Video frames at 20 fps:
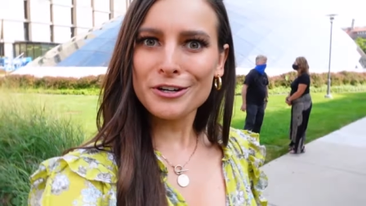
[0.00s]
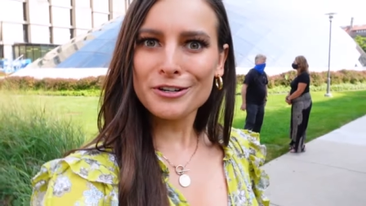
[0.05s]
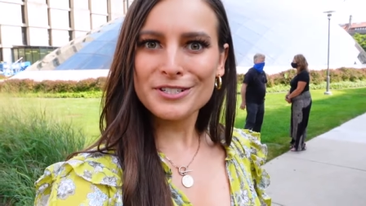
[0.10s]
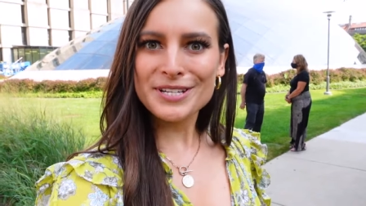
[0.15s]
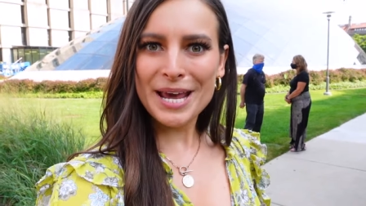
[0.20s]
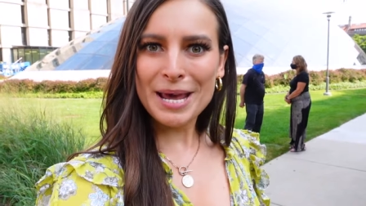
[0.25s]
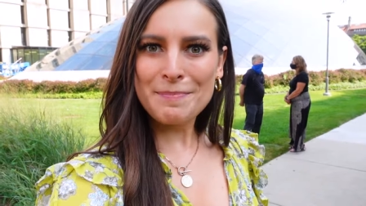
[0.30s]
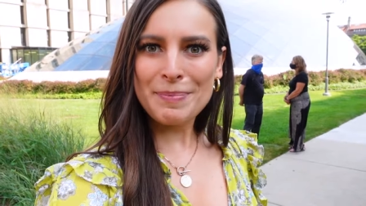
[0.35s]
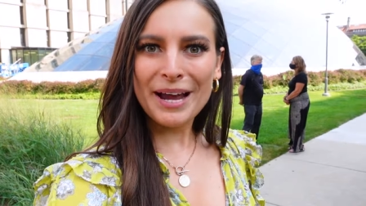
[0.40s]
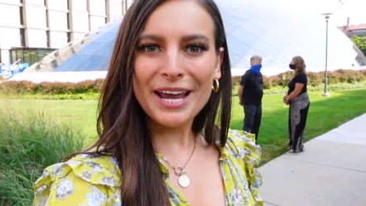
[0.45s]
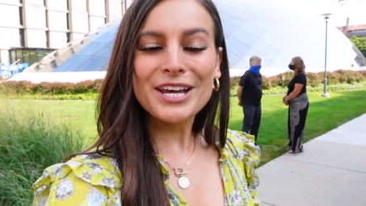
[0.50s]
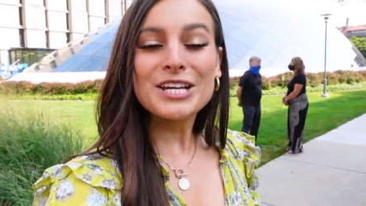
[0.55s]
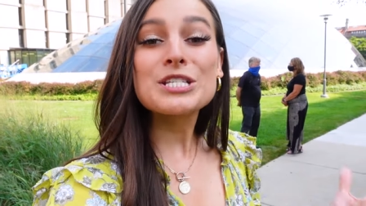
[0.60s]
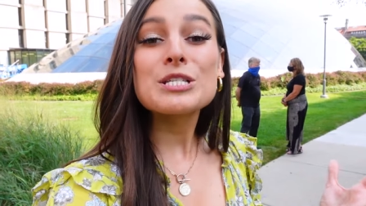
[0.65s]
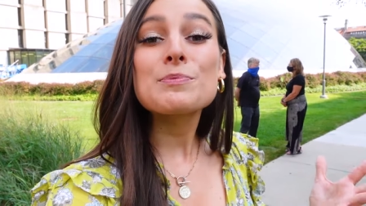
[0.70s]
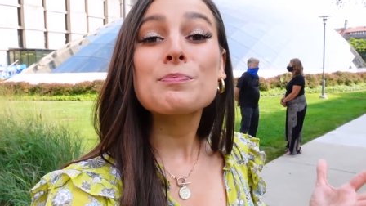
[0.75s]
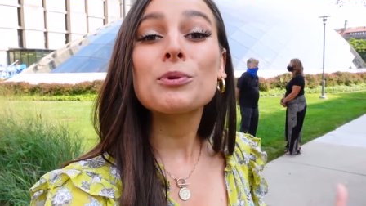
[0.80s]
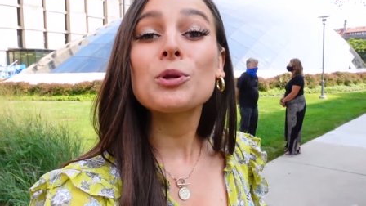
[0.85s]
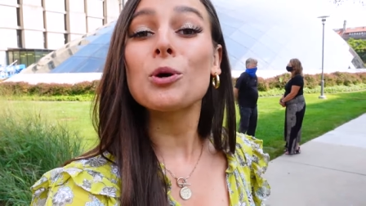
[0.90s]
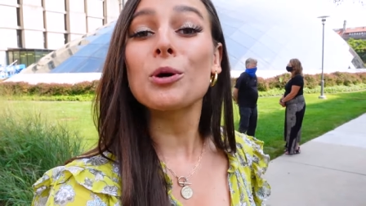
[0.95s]
your day by
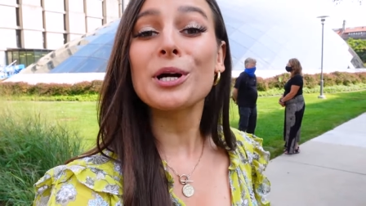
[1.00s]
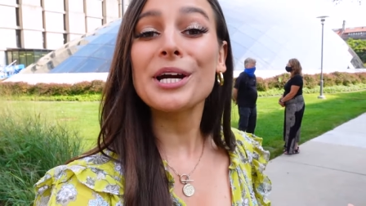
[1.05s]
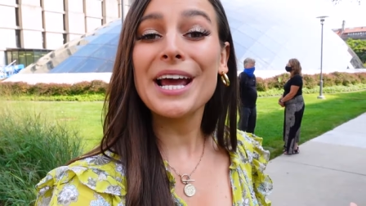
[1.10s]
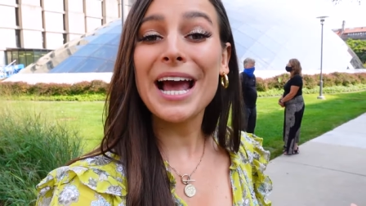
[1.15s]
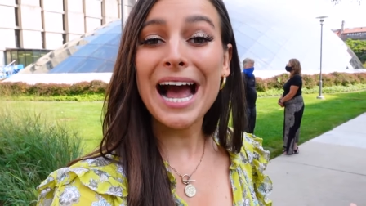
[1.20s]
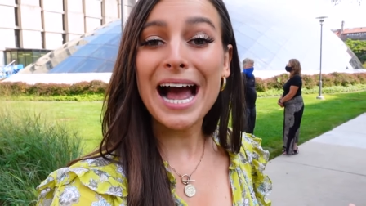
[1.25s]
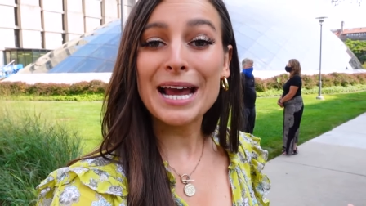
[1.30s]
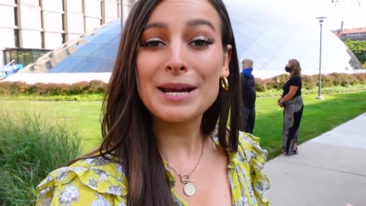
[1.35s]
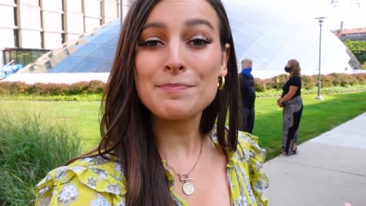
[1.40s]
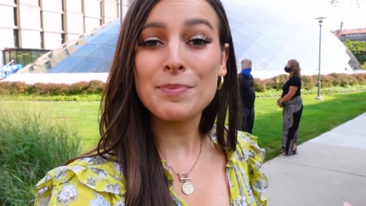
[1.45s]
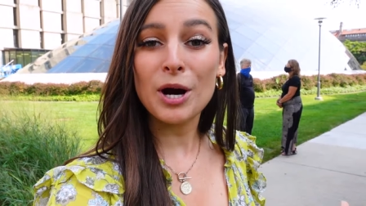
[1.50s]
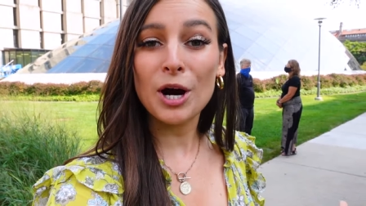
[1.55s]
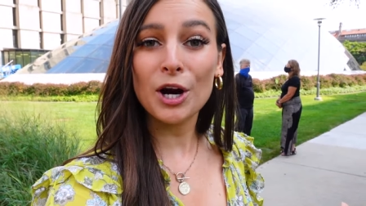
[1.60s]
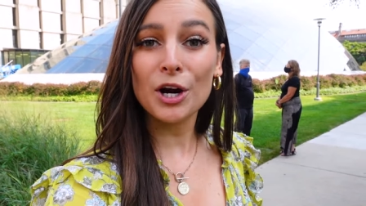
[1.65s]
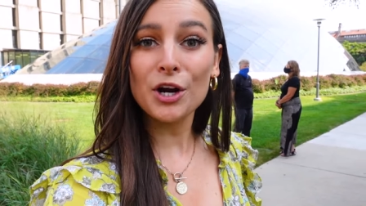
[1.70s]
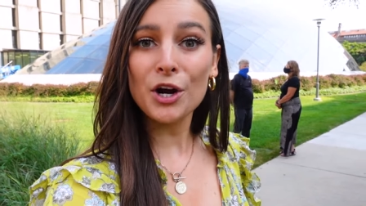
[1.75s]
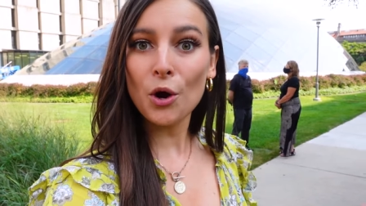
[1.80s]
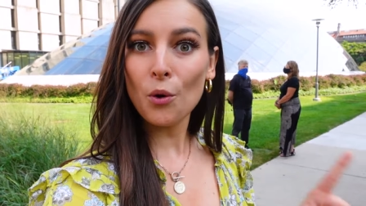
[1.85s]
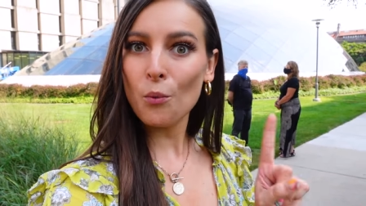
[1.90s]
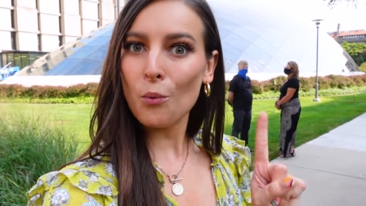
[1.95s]
exploring Hyde
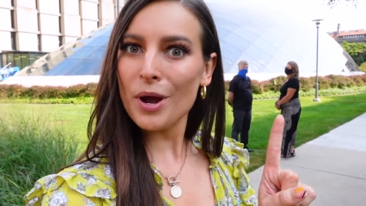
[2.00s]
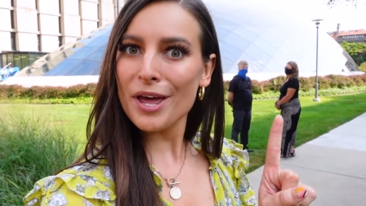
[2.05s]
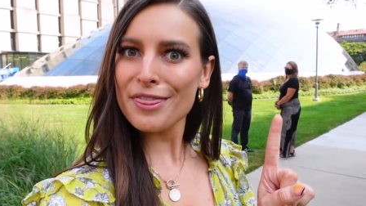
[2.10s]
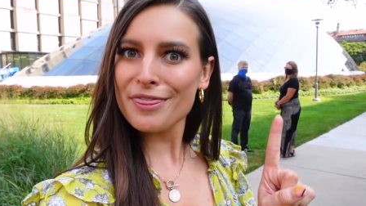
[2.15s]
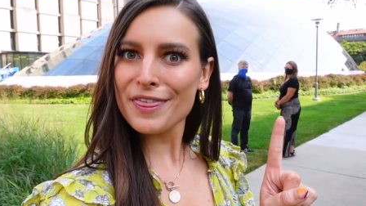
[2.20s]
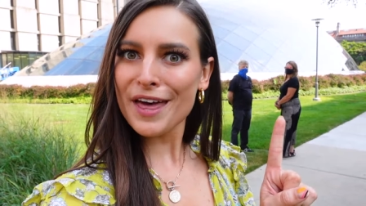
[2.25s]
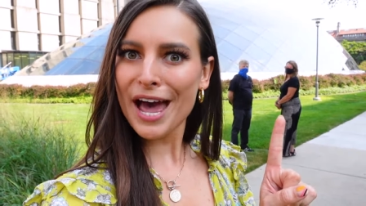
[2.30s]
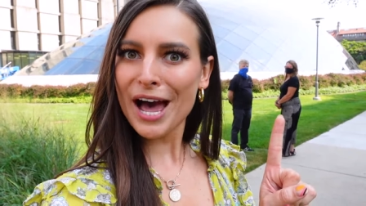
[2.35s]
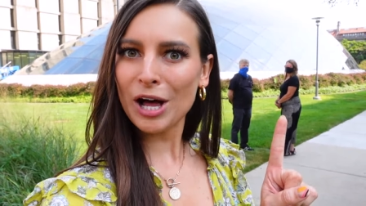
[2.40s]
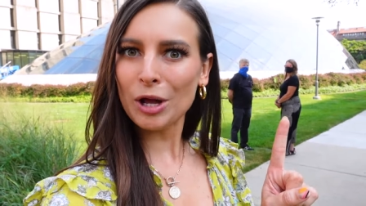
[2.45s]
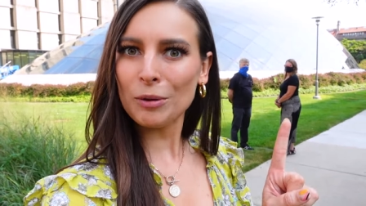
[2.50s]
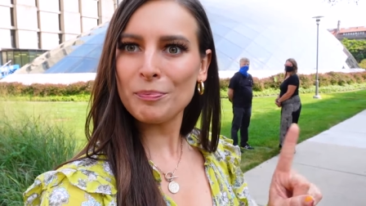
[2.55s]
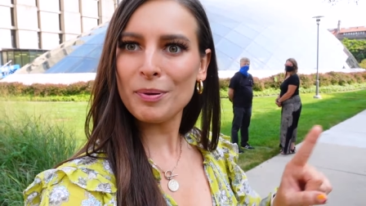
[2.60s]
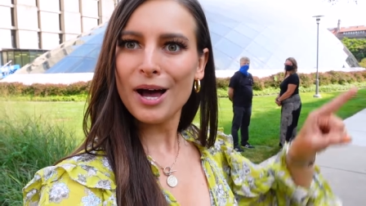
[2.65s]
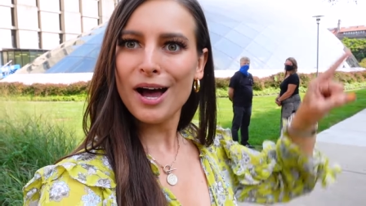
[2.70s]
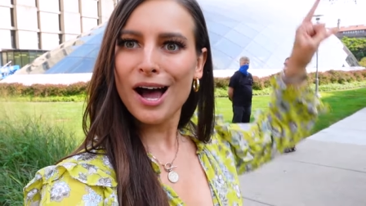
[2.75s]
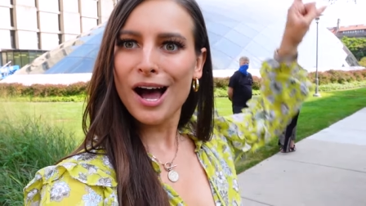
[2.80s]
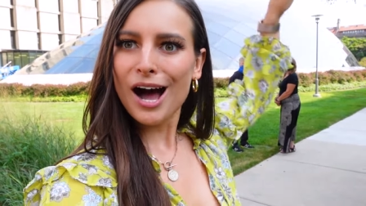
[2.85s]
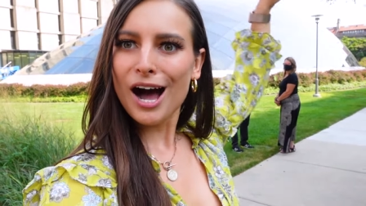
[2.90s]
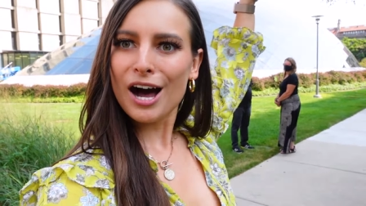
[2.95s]
Park with the help
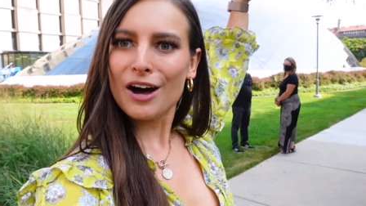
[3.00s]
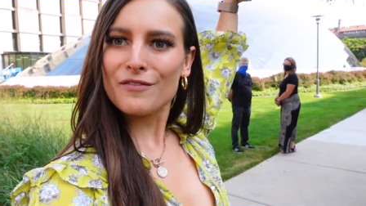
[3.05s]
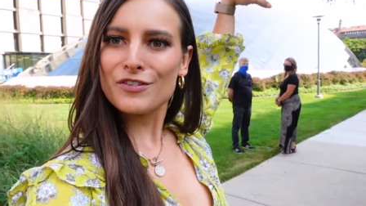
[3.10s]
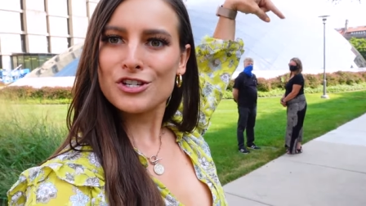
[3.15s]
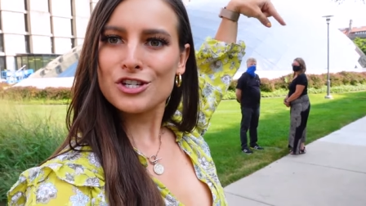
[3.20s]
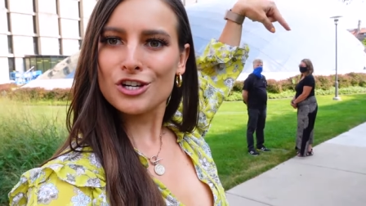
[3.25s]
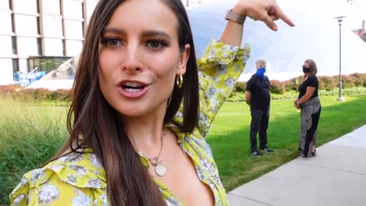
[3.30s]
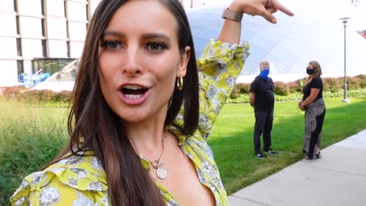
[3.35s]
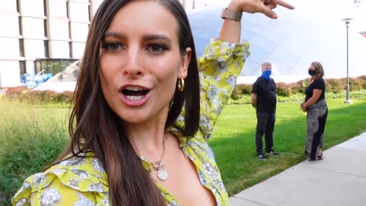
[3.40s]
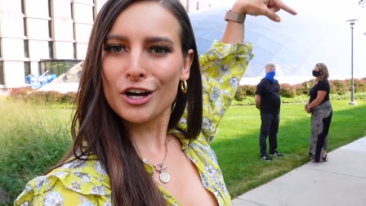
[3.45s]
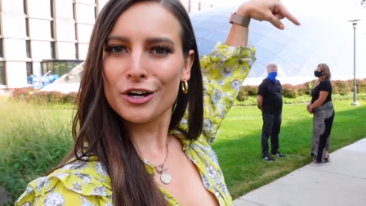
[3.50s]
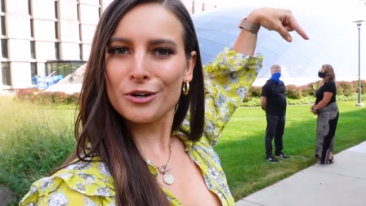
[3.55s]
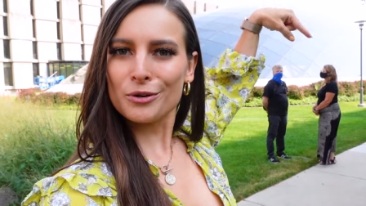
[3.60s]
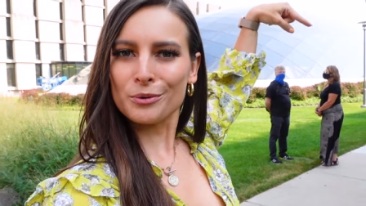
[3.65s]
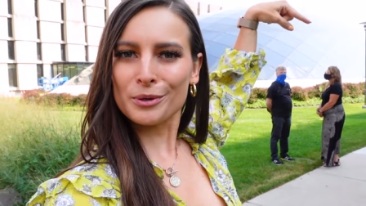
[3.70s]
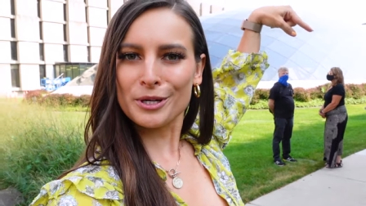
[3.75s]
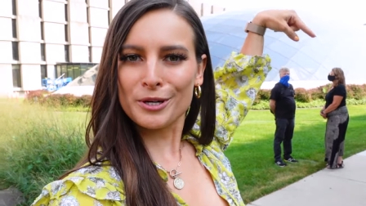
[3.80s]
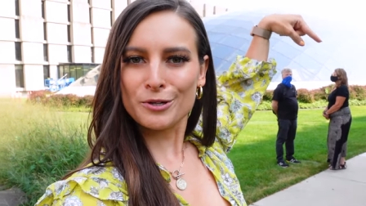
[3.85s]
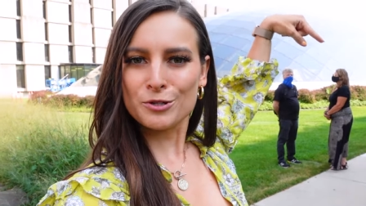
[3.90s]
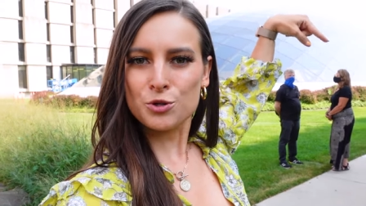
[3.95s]
of a Chicago
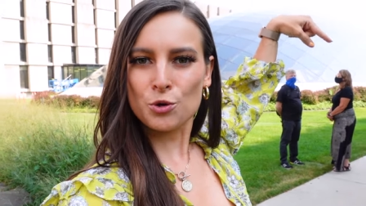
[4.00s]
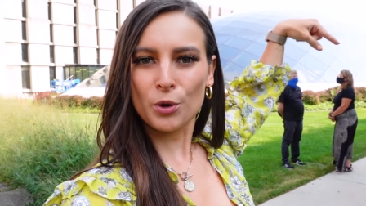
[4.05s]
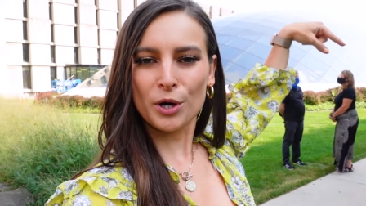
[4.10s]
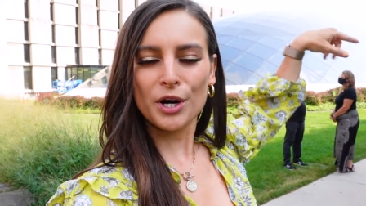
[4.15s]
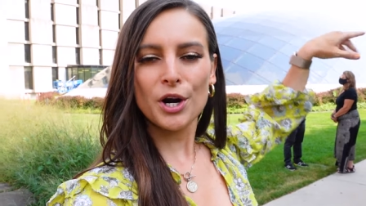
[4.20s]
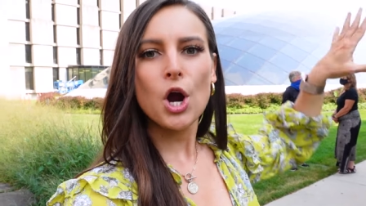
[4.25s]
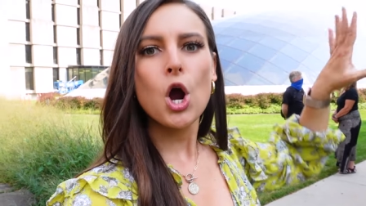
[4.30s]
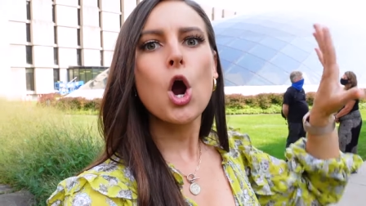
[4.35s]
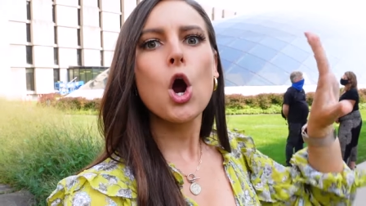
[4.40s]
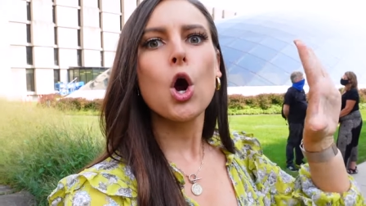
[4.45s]
greeter tour.